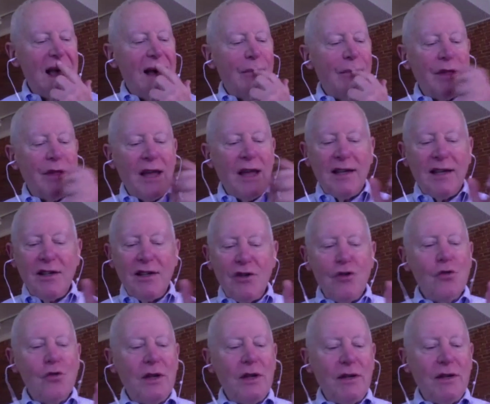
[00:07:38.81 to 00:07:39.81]
But then he
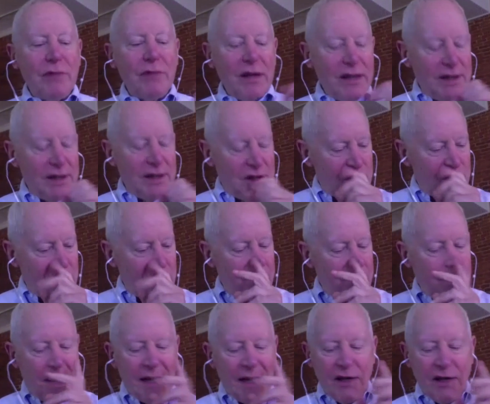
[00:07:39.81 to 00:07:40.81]
knew he really struck
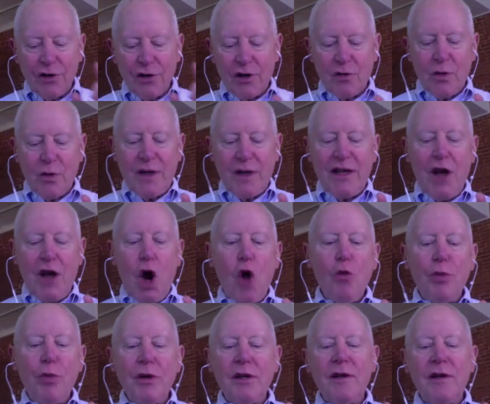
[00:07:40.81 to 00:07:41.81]
pay dirt when he
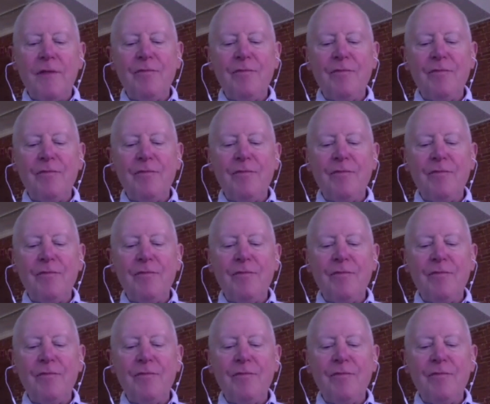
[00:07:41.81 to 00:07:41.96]
opened